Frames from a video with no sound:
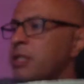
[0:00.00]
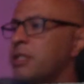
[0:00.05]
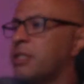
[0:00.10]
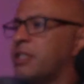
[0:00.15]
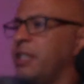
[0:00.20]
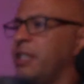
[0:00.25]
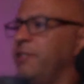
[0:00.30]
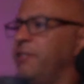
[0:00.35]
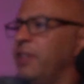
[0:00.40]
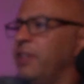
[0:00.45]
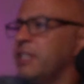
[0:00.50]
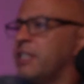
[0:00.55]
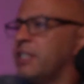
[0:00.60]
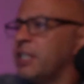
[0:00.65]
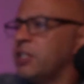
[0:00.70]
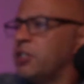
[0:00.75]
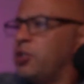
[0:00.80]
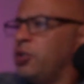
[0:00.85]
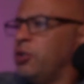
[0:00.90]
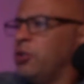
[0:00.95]
Steve E
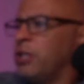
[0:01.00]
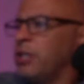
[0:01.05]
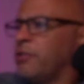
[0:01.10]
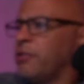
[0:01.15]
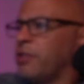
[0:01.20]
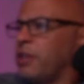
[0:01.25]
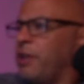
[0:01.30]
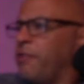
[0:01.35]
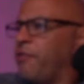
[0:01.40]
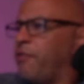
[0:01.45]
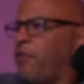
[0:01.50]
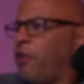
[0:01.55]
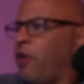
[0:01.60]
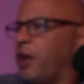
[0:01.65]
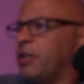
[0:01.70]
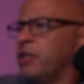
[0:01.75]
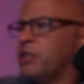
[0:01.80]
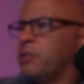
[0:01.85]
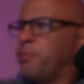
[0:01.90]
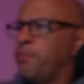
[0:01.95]
says, "Do you think that
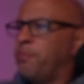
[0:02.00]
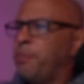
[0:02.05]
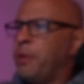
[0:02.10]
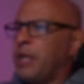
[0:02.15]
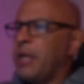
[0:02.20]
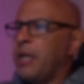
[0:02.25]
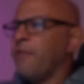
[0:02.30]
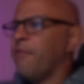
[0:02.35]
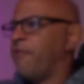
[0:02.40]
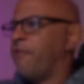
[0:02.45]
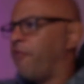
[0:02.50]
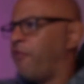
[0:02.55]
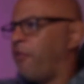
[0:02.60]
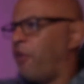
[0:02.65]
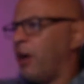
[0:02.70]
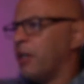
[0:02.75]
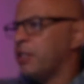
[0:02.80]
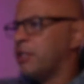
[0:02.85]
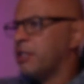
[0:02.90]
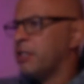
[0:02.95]
fighters picking
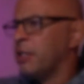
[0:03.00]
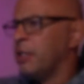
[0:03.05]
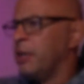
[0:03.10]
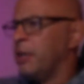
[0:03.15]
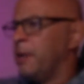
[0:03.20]
fights